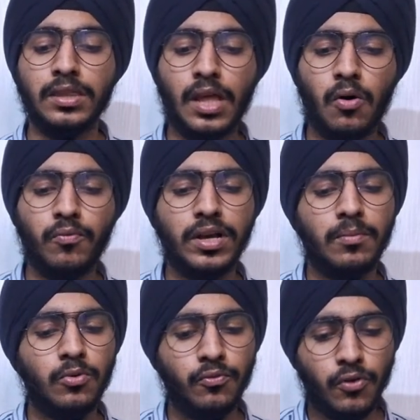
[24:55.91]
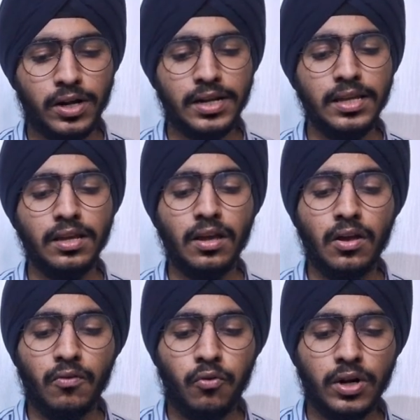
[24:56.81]
Now we come to 40.
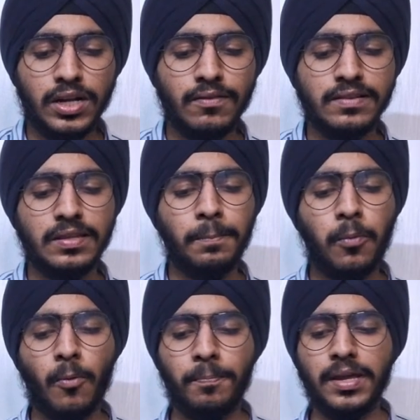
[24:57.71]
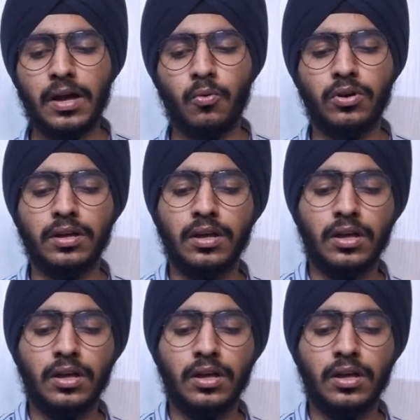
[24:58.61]
40 will say pop me out.